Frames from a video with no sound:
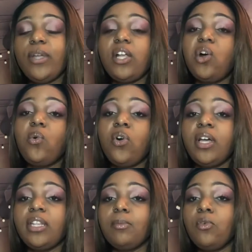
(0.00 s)
we go
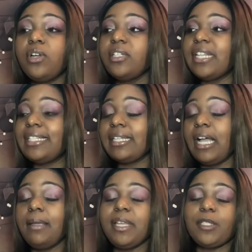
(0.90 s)
on, the more that
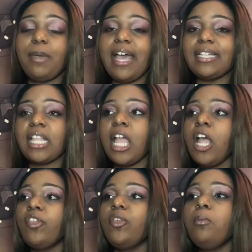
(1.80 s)
time has passed,
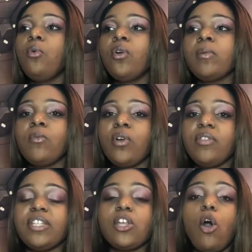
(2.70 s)
the more and more
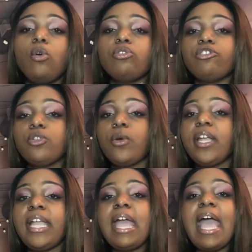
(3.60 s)
this whole
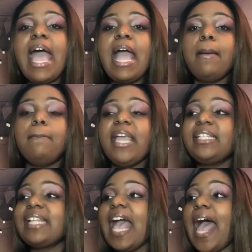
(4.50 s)
story
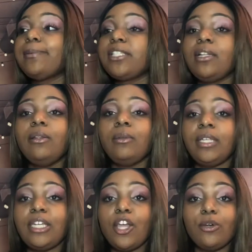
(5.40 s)
makes
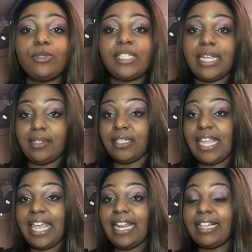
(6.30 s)
absolutely no sense.
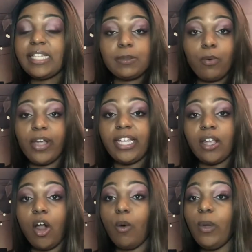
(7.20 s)
And at this point,
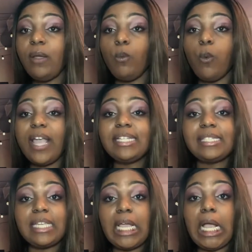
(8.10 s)
are we
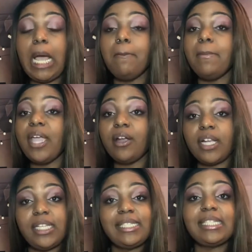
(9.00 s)
wasting
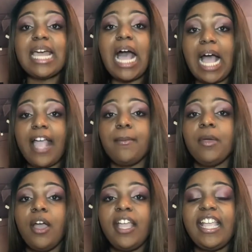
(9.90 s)
America's time
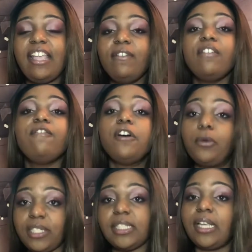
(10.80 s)
even
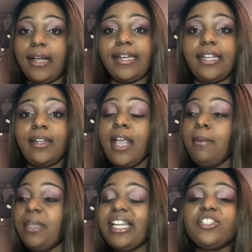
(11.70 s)
focusing on it?
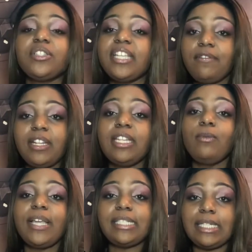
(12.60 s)
Because you're
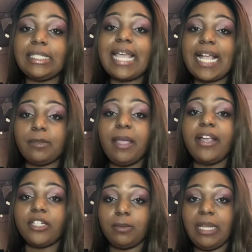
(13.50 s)
definitely wasting
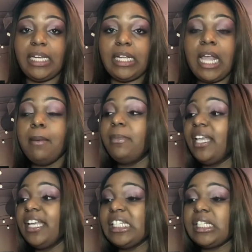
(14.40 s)
taxpayers' money,
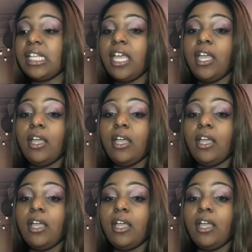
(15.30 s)
because